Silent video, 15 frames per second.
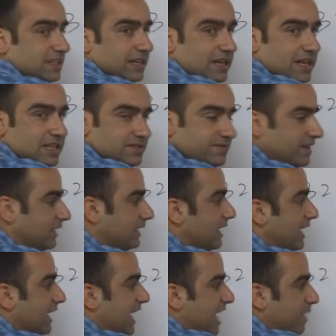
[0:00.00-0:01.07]
here as well,
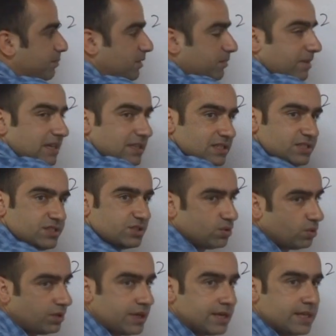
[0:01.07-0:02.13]
helped by this
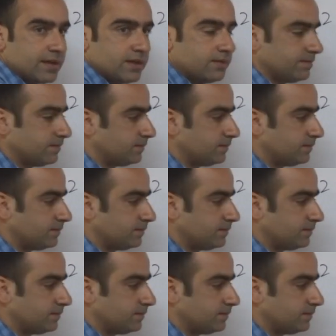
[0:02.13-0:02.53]
Kautilya.